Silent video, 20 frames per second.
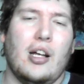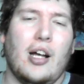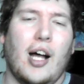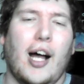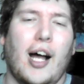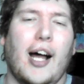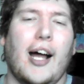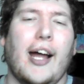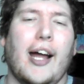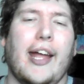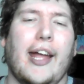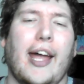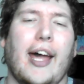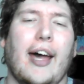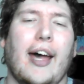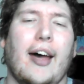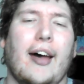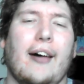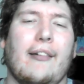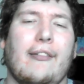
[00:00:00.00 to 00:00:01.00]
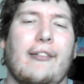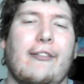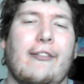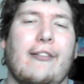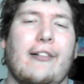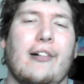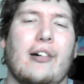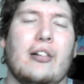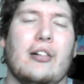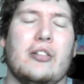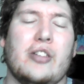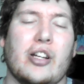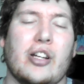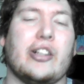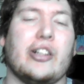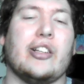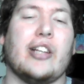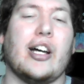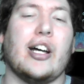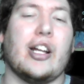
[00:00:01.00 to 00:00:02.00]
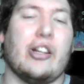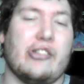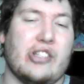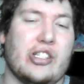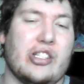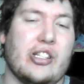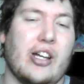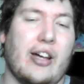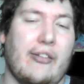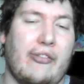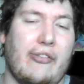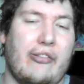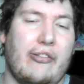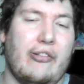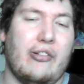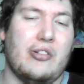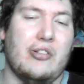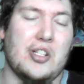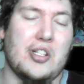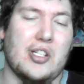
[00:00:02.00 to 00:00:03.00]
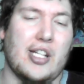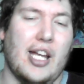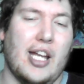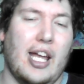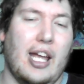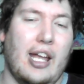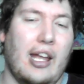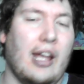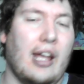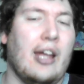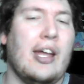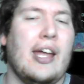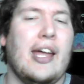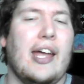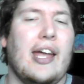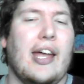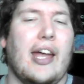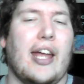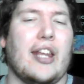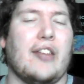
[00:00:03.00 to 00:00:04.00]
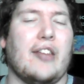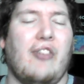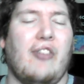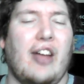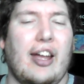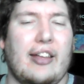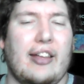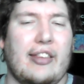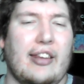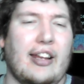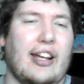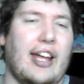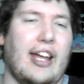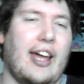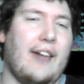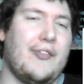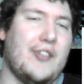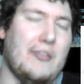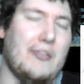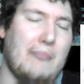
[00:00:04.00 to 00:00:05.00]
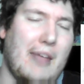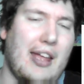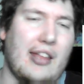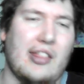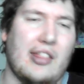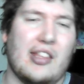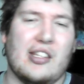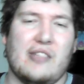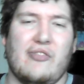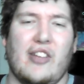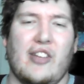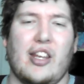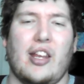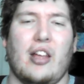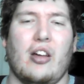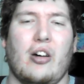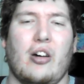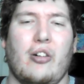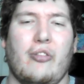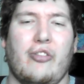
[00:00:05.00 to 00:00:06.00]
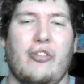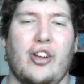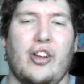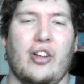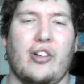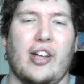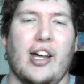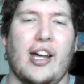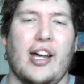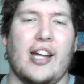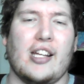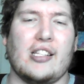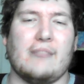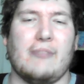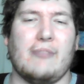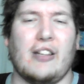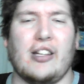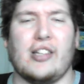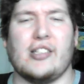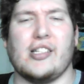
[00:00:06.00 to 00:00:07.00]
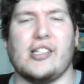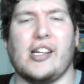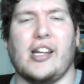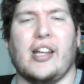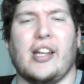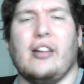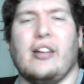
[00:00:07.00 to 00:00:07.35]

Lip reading: I have done a lot of stuff today, and the fact that I have to make this video for you guys because I